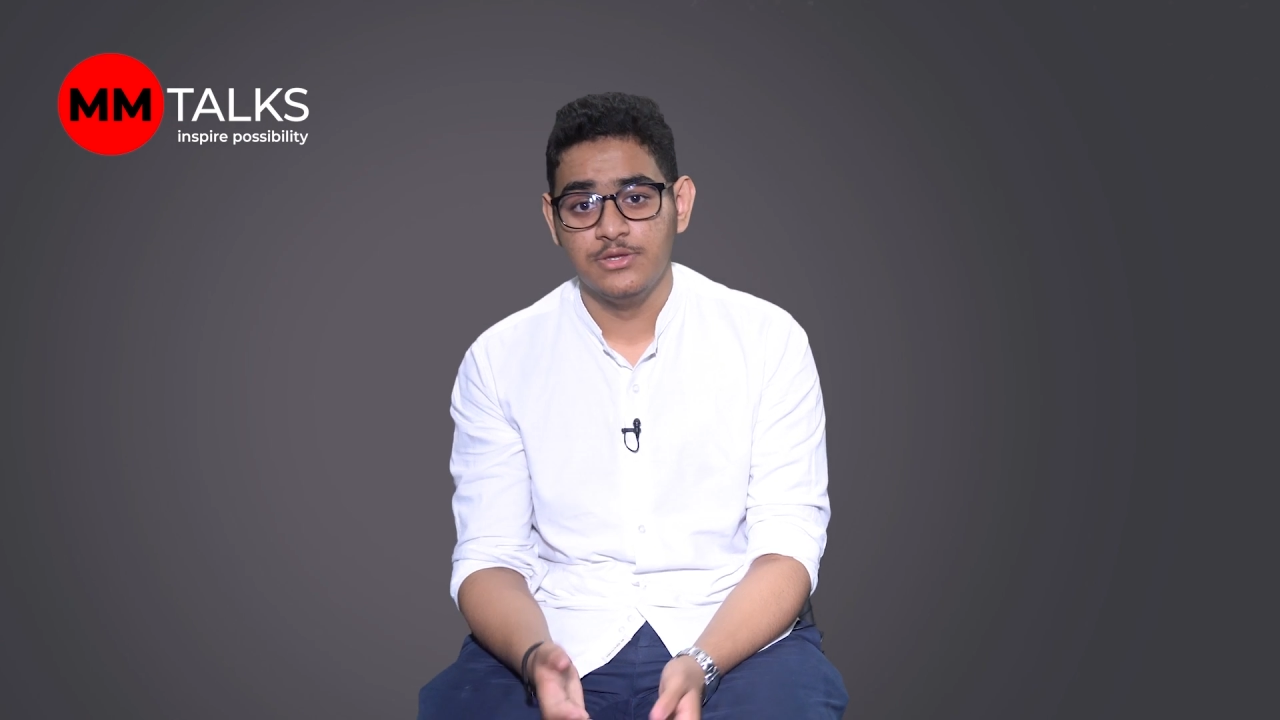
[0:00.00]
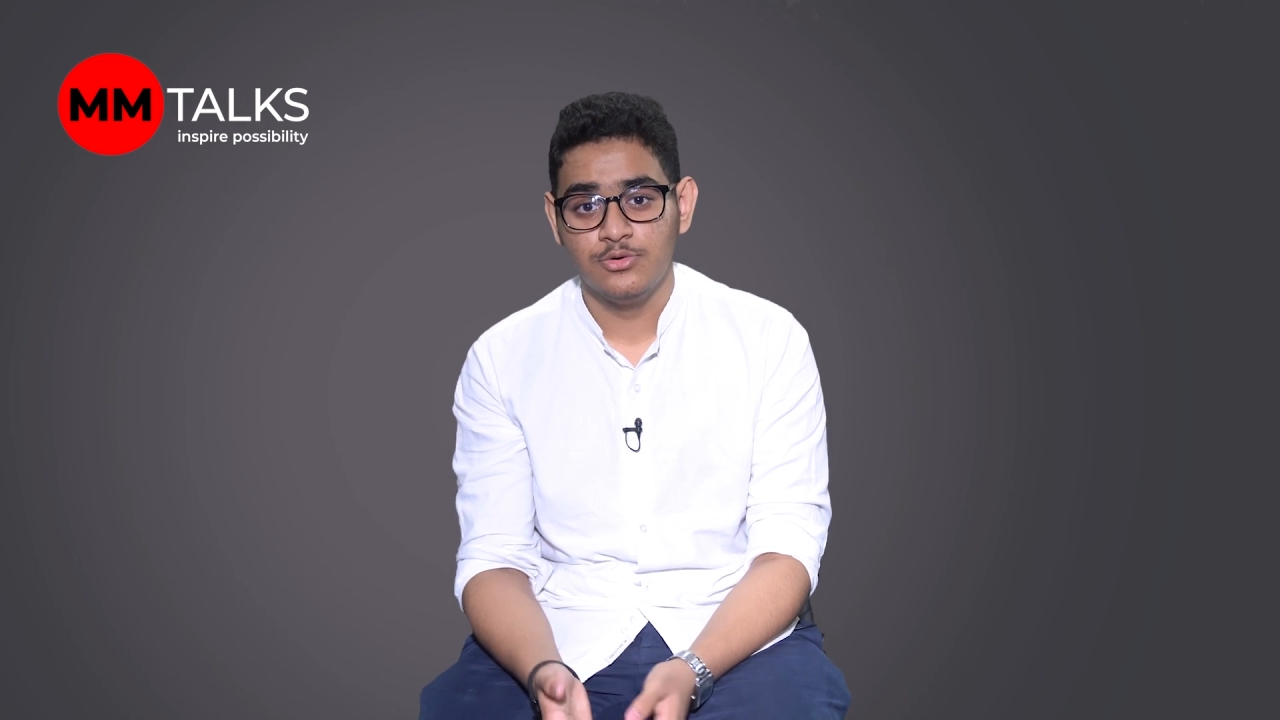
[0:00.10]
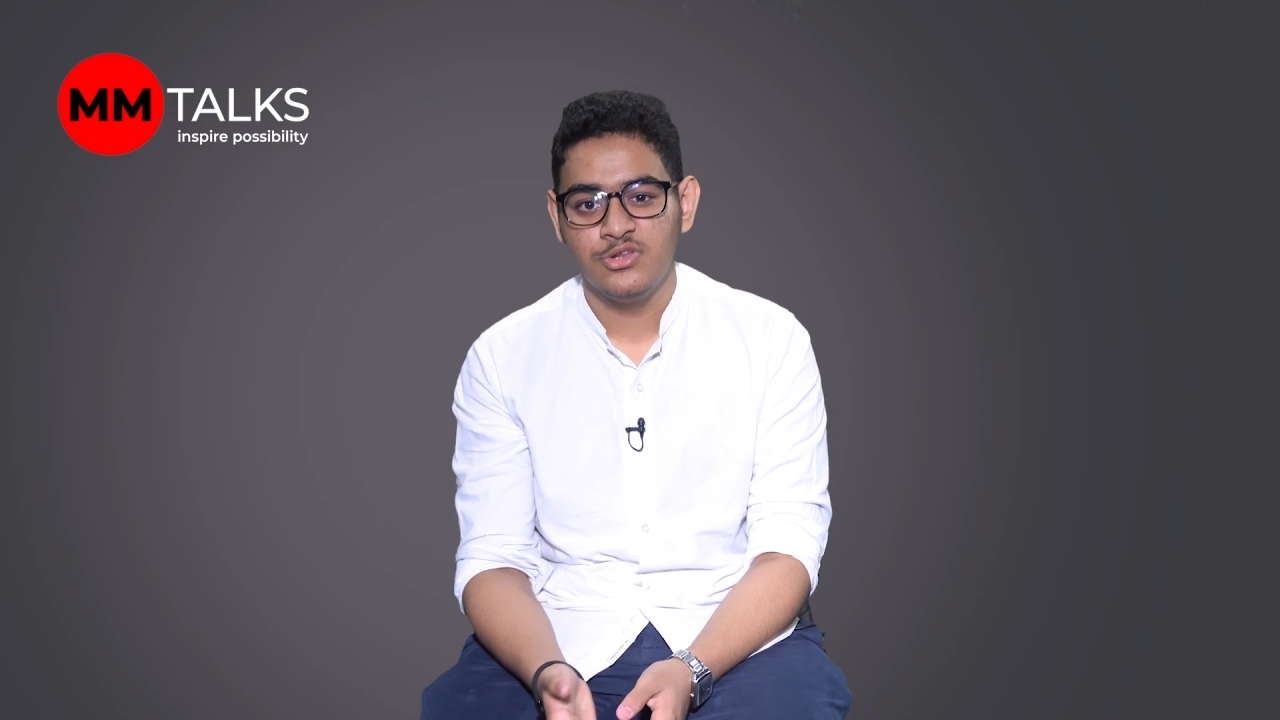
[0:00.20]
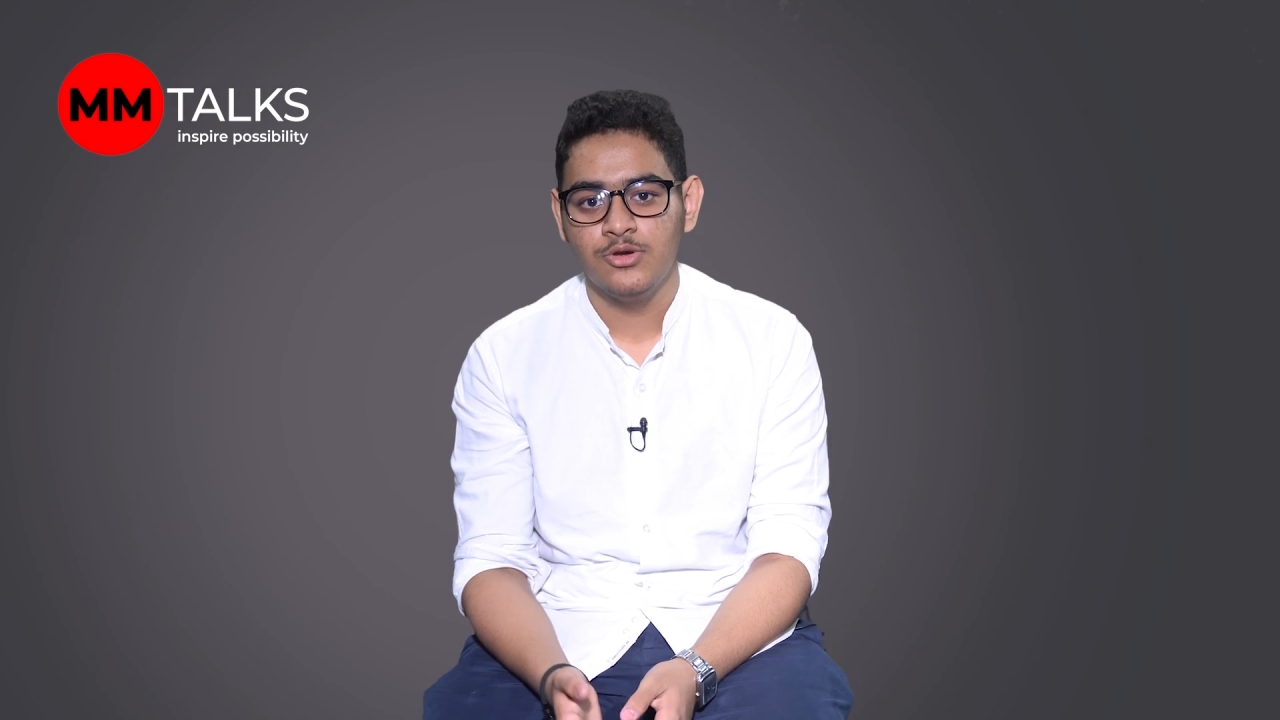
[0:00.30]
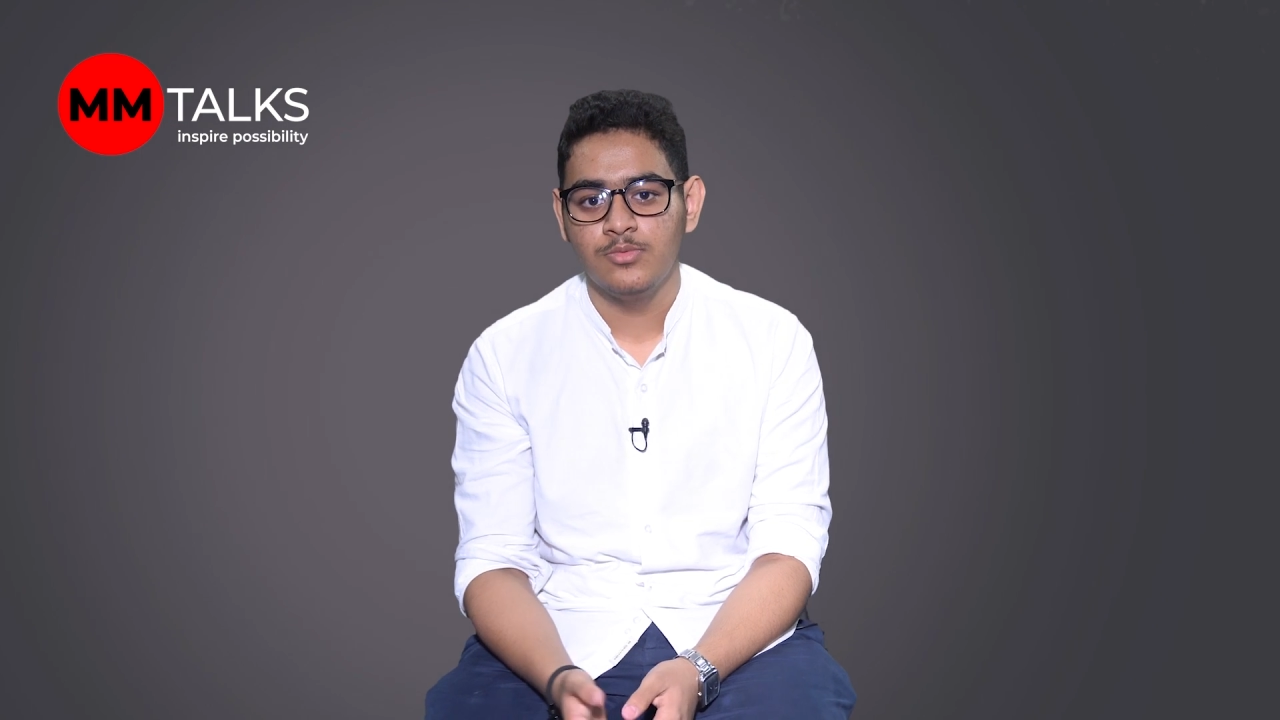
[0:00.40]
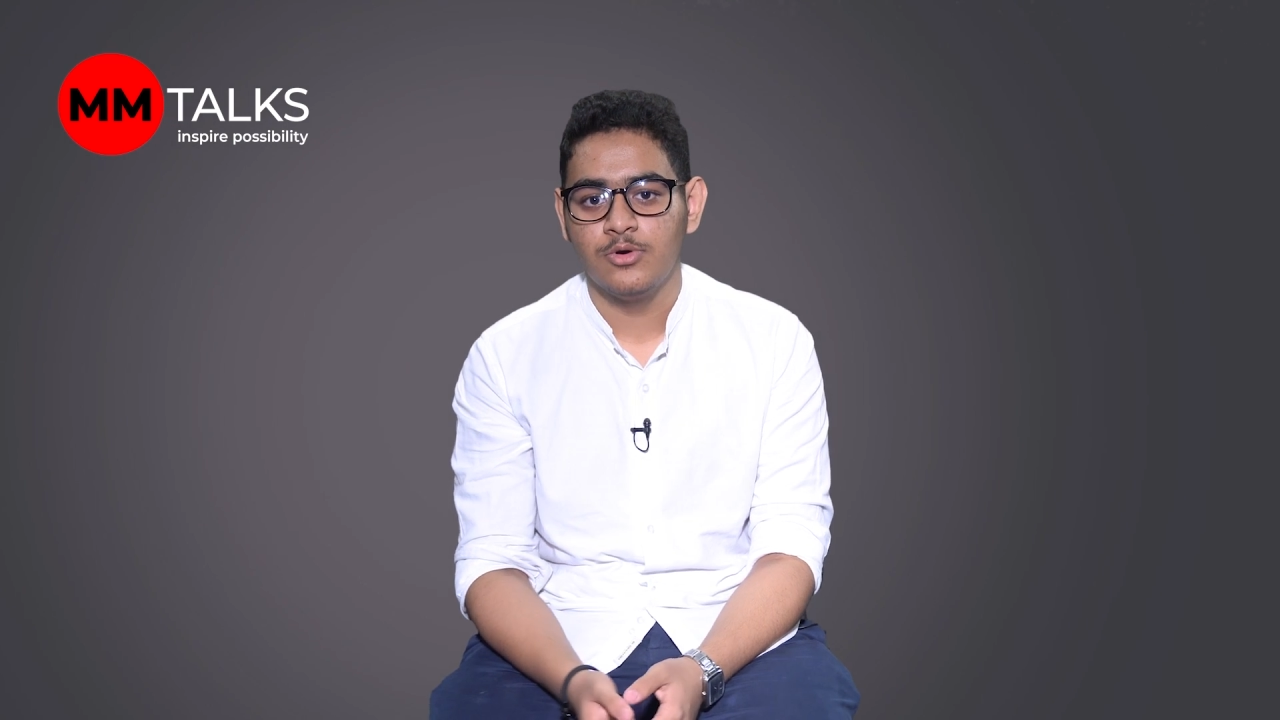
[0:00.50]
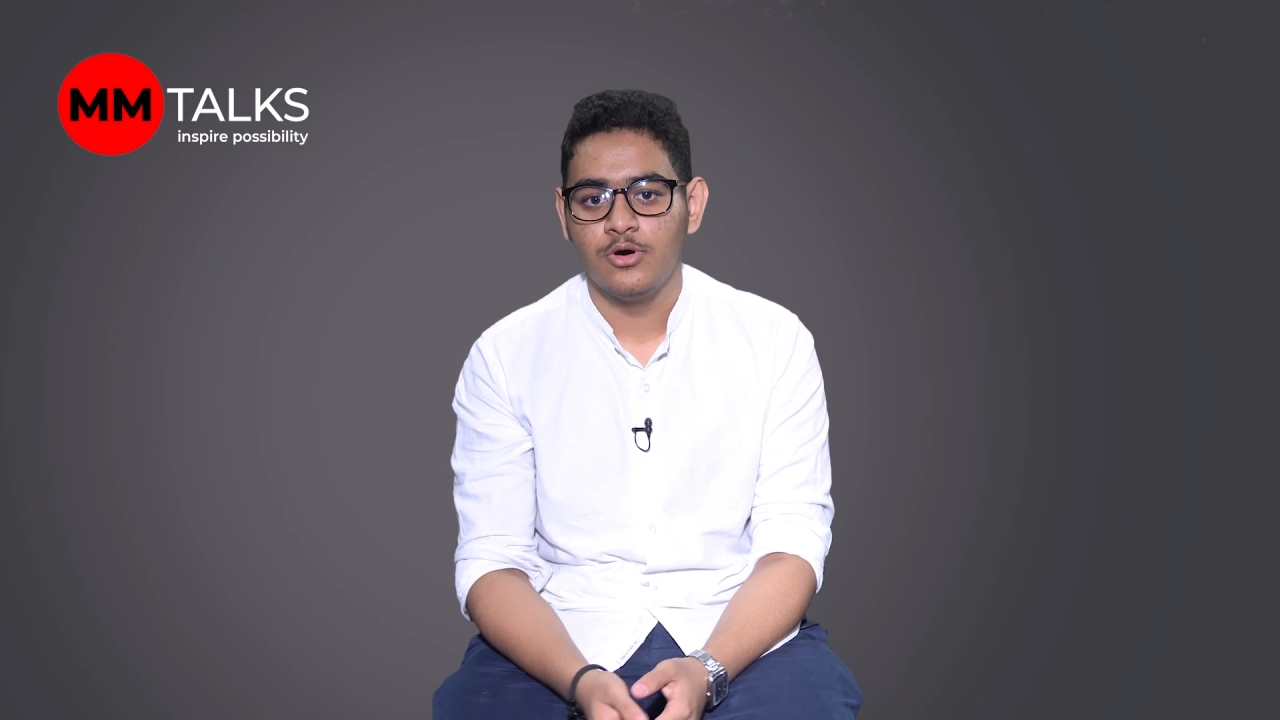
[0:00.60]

YouTube